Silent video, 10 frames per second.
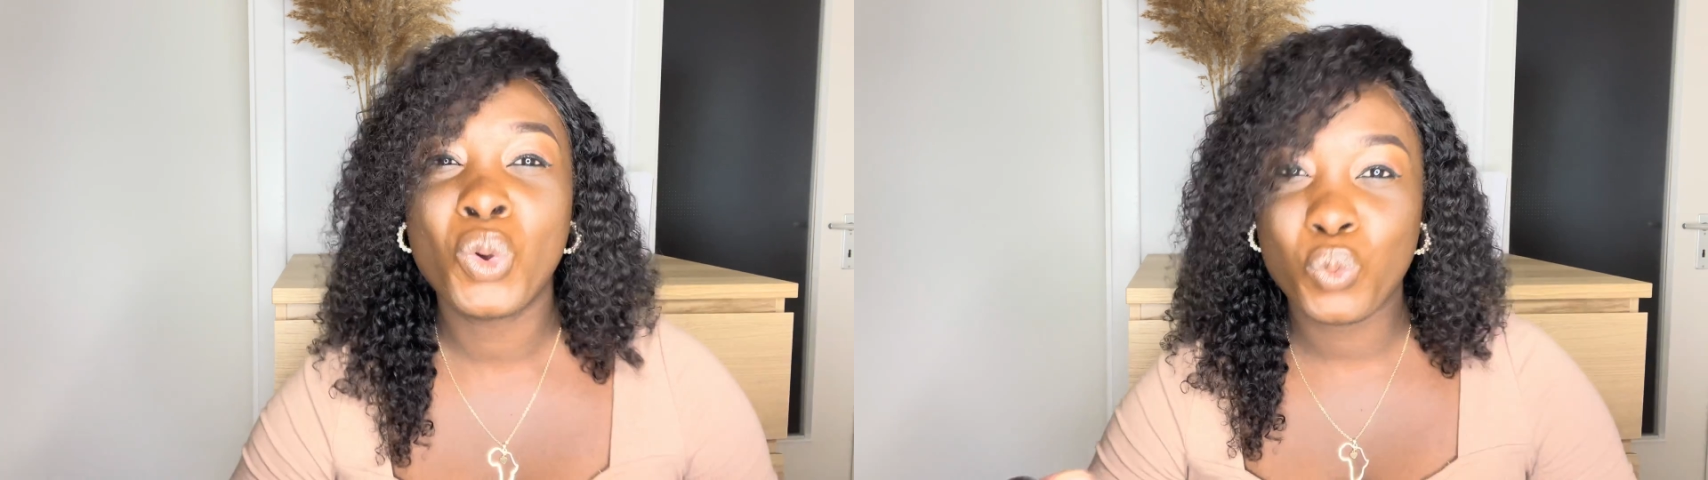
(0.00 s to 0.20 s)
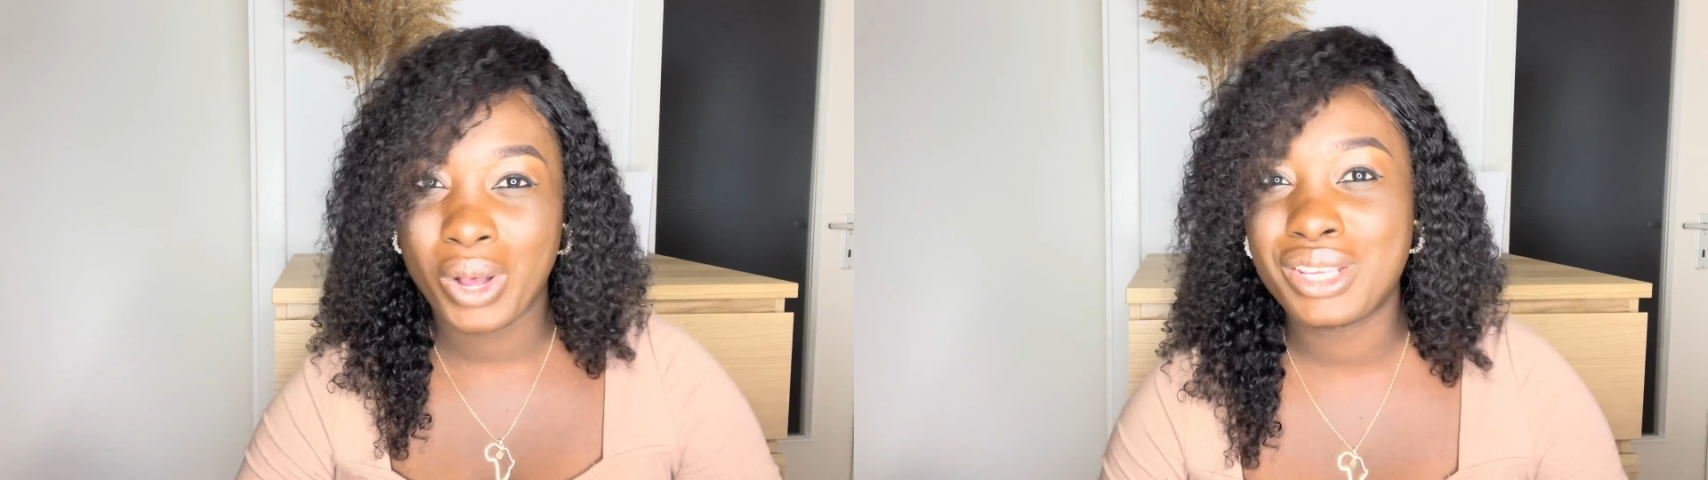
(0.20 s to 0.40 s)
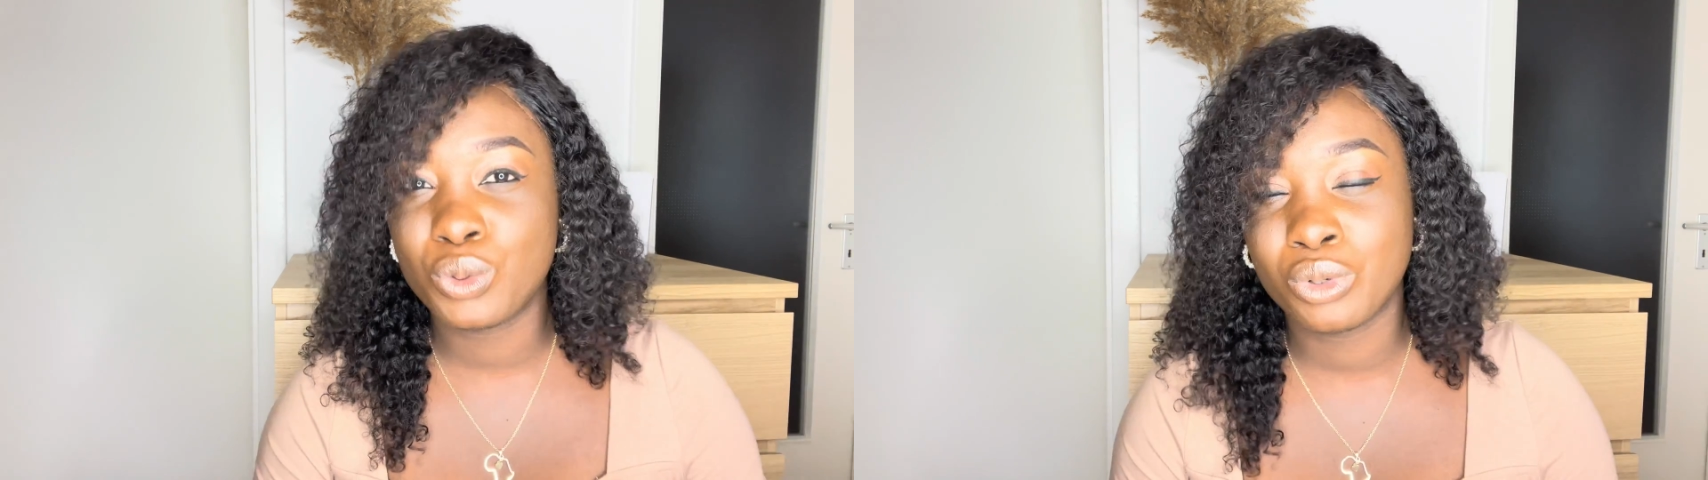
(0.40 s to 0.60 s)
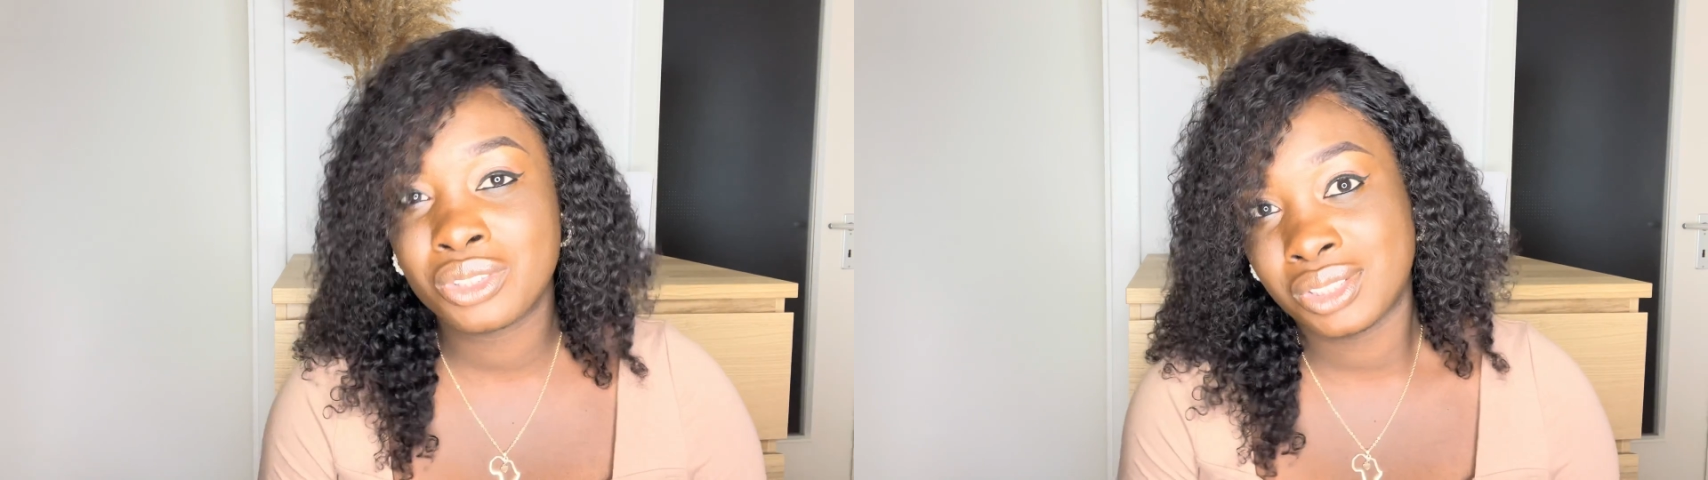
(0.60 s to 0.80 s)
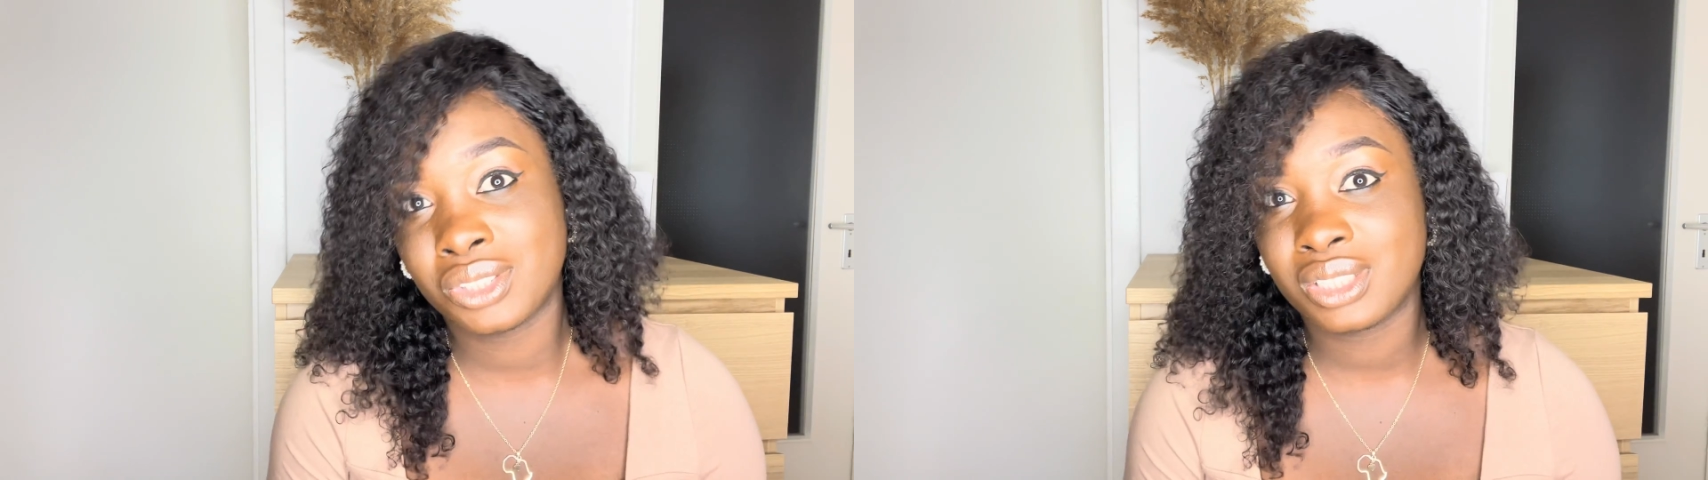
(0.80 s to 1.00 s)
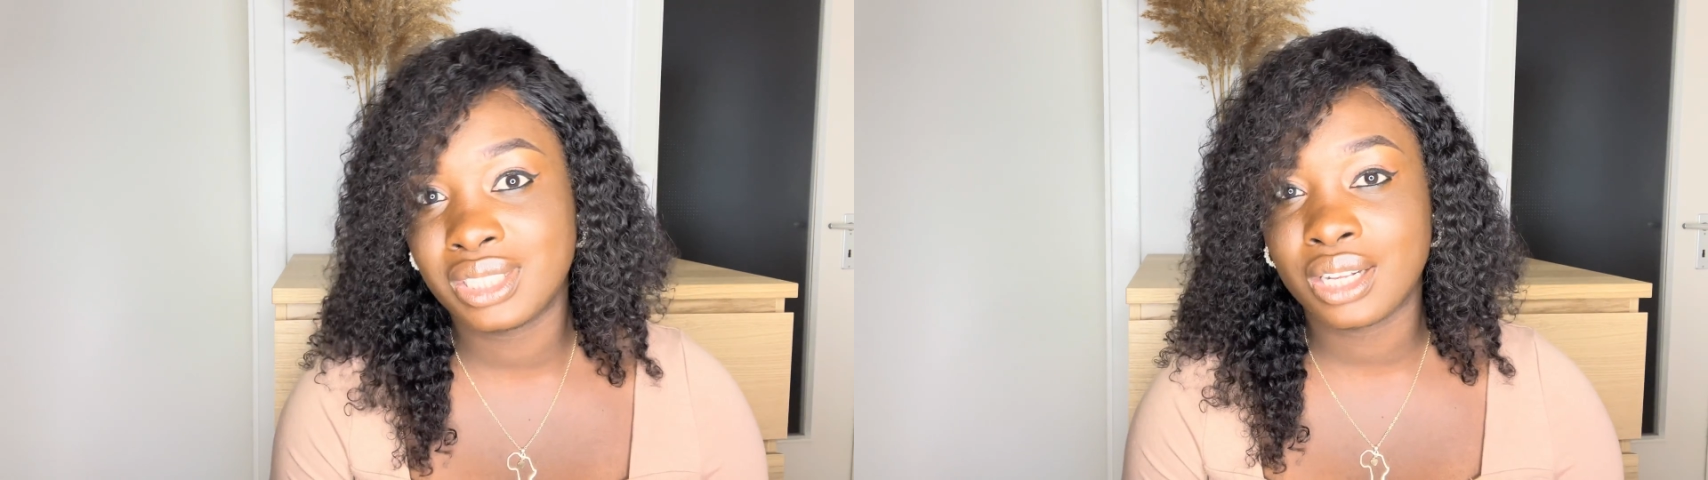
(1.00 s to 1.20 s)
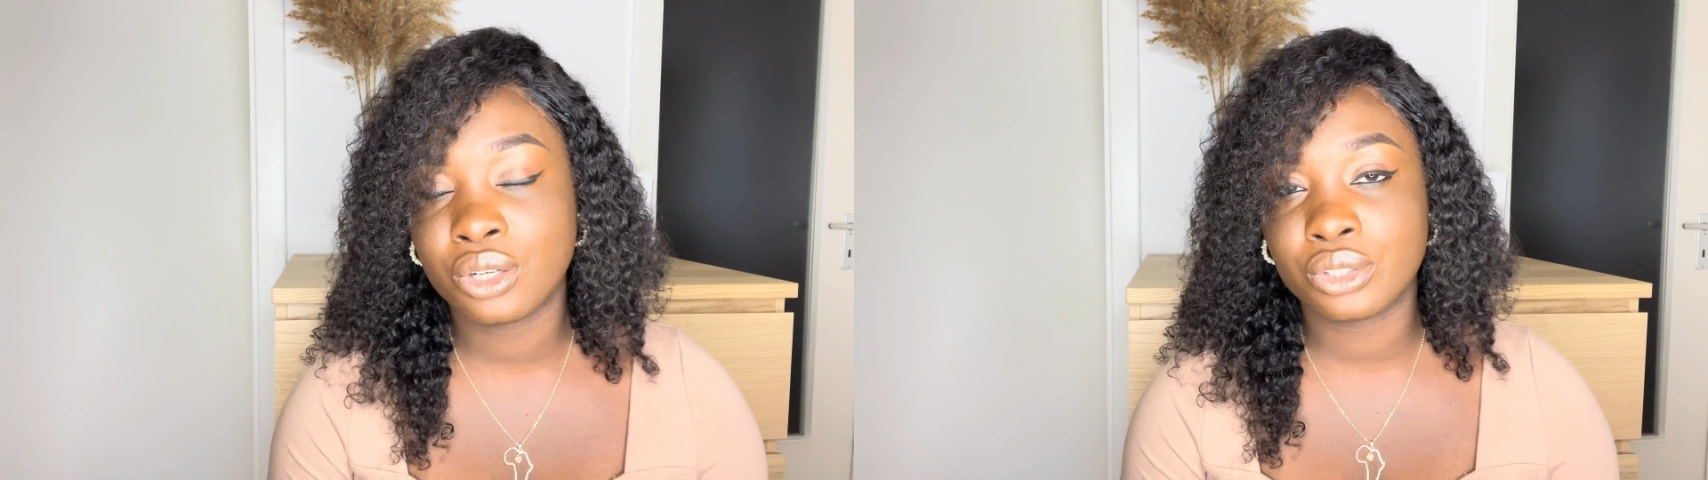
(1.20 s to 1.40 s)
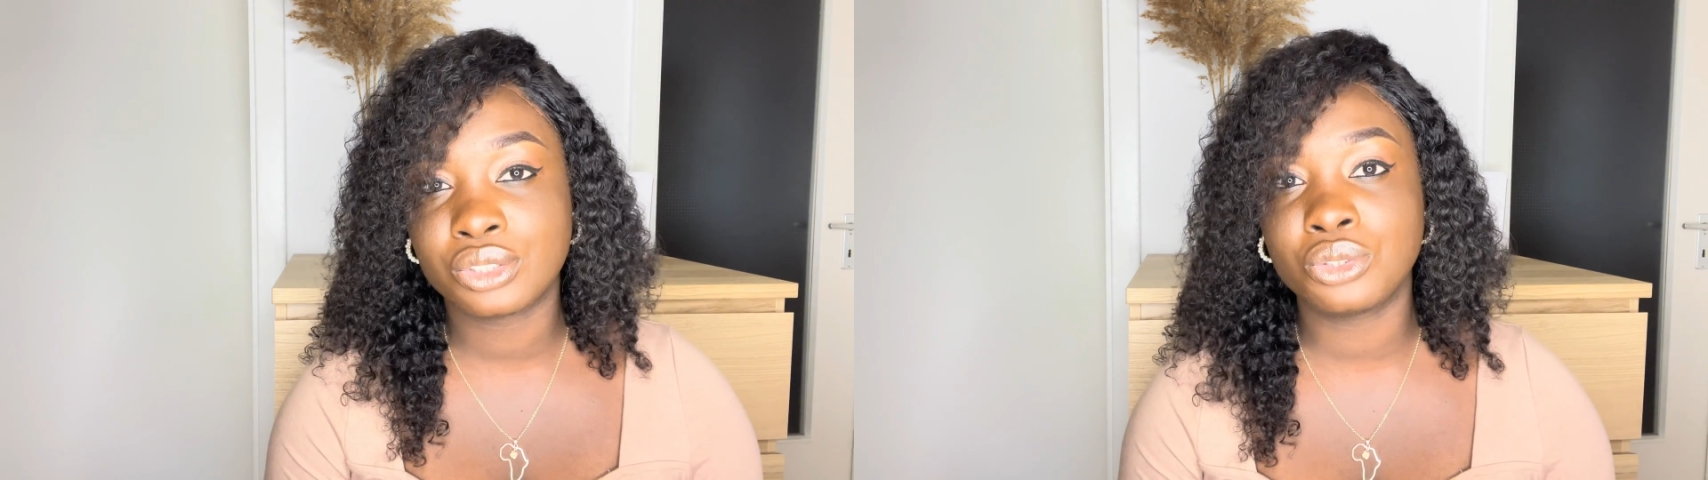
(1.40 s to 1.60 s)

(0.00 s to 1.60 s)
why you want to study that course.